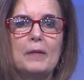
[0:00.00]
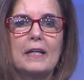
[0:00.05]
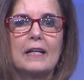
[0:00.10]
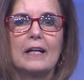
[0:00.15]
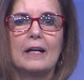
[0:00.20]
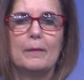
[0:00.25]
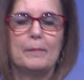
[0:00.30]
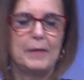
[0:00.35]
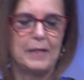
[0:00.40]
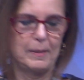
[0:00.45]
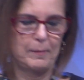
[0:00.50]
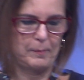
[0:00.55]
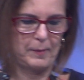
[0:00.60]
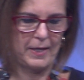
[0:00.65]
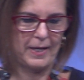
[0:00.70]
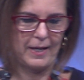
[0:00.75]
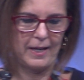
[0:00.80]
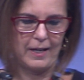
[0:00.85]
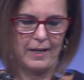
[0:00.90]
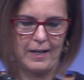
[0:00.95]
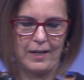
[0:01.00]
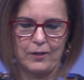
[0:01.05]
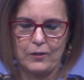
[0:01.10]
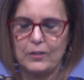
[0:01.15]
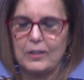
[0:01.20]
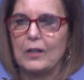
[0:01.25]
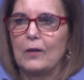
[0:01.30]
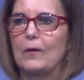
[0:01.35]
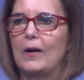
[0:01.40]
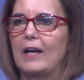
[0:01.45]
becoming a
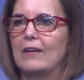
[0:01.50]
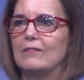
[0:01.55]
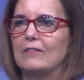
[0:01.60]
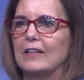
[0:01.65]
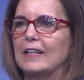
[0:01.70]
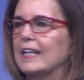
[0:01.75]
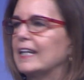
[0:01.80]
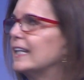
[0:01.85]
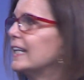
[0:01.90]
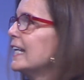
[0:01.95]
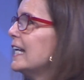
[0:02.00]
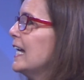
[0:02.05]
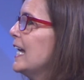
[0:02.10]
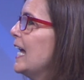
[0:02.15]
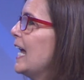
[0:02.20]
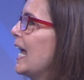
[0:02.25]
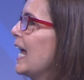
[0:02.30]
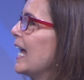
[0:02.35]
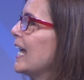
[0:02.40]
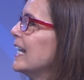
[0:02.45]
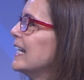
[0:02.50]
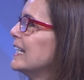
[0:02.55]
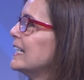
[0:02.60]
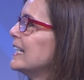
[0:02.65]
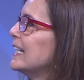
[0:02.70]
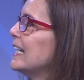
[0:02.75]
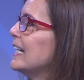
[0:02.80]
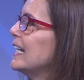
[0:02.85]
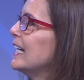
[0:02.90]
healthcare advocate, and